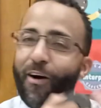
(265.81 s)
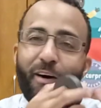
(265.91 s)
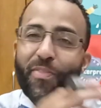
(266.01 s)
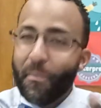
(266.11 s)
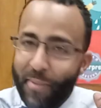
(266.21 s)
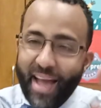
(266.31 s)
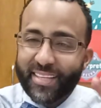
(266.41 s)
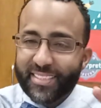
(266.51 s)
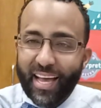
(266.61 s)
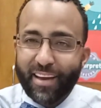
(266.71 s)
On the
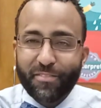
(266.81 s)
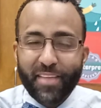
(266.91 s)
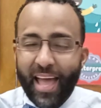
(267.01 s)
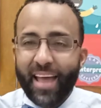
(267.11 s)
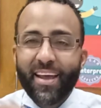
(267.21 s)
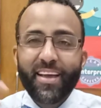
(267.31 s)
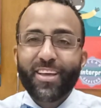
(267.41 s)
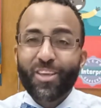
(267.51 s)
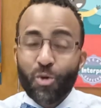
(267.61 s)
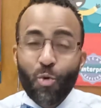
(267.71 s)
backside of that,
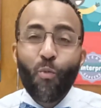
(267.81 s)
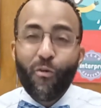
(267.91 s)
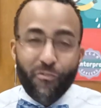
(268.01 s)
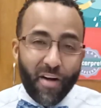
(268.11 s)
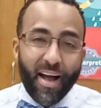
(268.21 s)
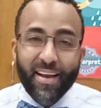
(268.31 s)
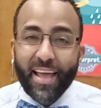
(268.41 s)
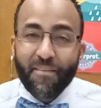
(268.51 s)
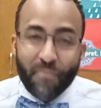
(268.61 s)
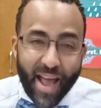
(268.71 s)
you will find
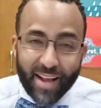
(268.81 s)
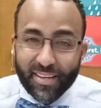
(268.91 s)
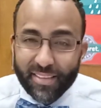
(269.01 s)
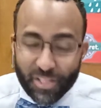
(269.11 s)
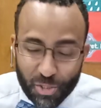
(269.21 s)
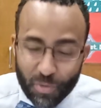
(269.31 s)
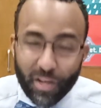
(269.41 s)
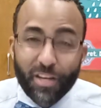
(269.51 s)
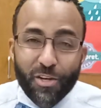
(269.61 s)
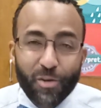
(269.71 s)
a magnet that you
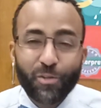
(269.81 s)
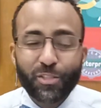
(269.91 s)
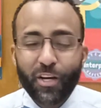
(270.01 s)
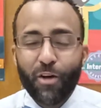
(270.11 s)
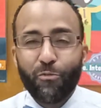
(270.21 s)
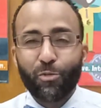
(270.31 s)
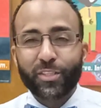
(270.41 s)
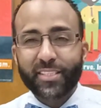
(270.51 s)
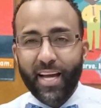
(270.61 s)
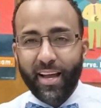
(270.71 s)
can use for
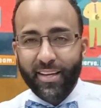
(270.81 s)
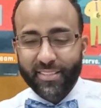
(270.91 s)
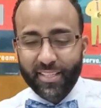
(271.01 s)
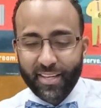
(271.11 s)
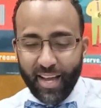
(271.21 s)
science.